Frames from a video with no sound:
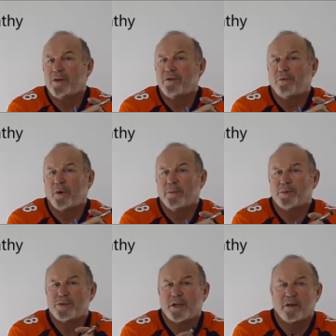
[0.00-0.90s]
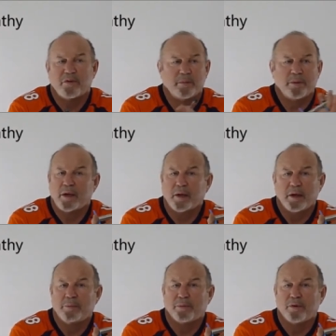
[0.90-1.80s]
to 40% of them
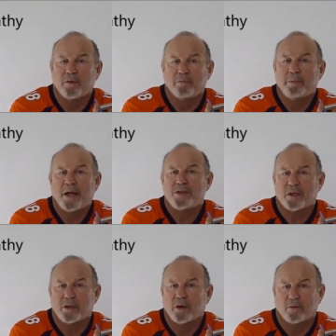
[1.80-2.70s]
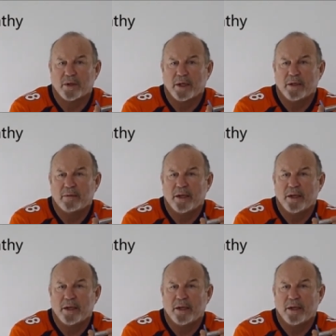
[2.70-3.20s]
improve magically overnight.